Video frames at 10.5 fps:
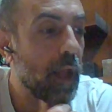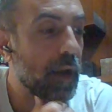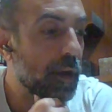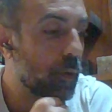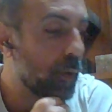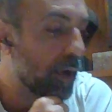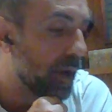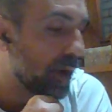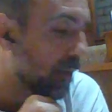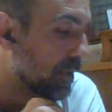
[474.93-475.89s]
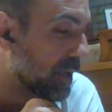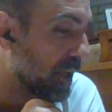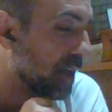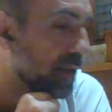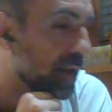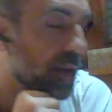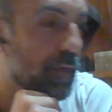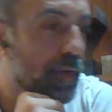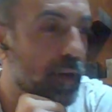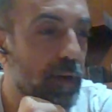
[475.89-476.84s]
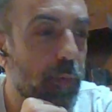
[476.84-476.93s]
And in a way, it was like a
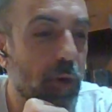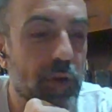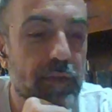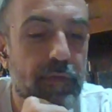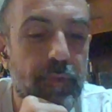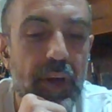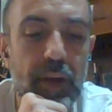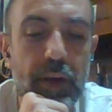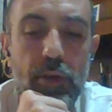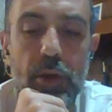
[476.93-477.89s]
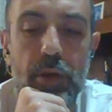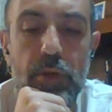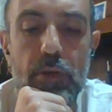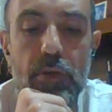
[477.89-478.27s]
significant part of my like change